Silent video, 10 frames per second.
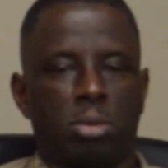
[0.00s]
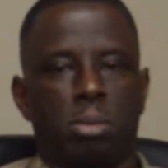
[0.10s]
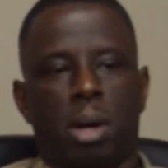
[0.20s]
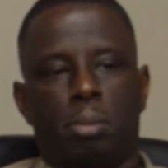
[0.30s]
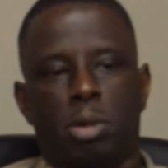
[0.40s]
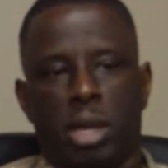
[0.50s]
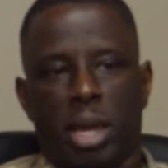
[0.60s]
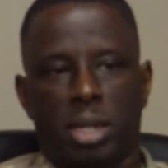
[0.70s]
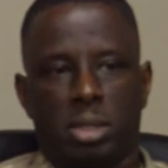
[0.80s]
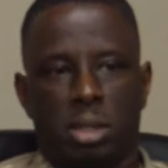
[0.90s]
to my
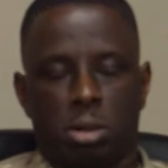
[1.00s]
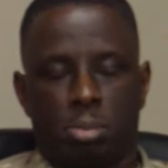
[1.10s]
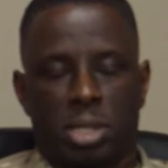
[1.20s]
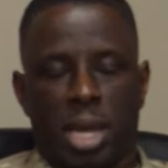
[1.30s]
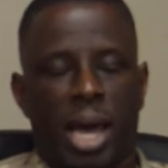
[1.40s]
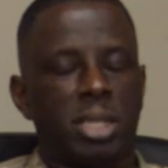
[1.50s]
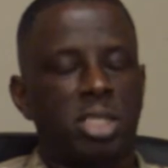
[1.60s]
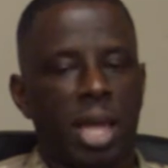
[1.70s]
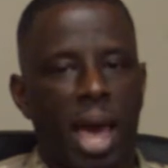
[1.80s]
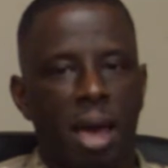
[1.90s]
brigade or battalion
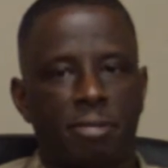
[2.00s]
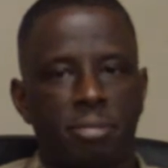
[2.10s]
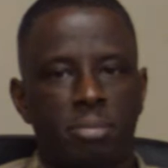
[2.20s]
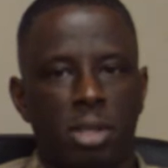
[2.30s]
staff,